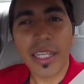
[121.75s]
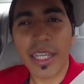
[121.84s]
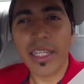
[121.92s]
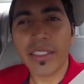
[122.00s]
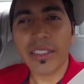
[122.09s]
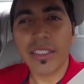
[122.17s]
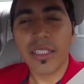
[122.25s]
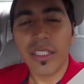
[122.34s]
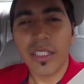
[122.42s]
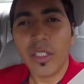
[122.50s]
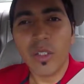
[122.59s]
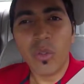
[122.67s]
at
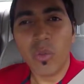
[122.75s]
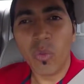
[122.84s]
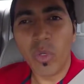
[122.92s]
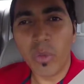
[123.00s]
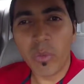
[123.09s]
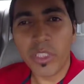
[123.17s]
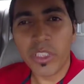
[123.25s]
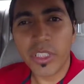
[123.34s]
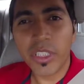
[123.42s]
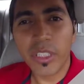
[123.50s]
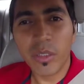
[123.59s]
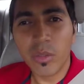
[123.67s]
what we
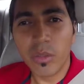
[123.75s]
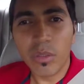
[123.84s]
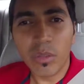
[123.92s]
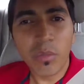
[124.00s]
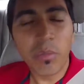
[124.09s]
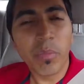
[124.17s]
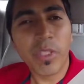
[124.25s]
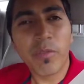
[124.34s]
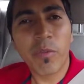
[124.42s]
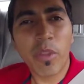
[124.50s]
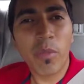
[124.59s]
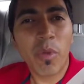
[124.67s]
should do
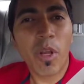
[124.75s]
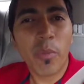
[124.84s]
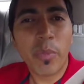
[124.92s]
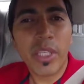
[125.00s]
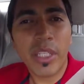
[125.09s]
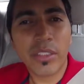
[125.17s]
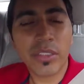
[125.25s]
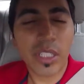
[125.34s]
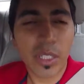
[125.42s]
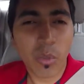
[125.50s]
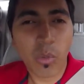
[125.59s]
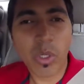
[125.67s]
before the ball peaks
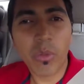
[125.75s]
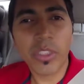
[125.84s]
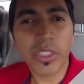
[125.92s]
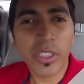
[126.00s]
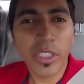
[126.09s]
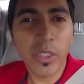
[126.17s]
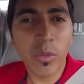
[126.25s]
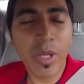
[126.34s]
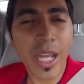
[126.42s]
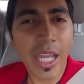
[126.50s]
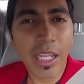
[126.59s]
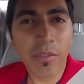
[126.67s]
and what we should do
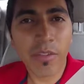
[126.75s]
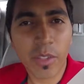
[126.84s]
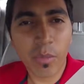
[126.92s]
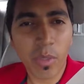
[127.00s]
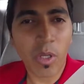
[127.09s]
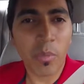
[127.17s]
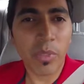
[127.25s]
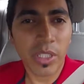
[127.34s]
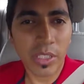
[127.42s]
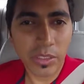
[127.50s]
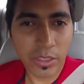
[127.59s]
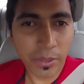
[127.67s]
after the ball
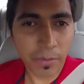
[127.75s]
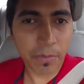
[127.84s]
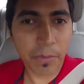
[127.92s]
peaks.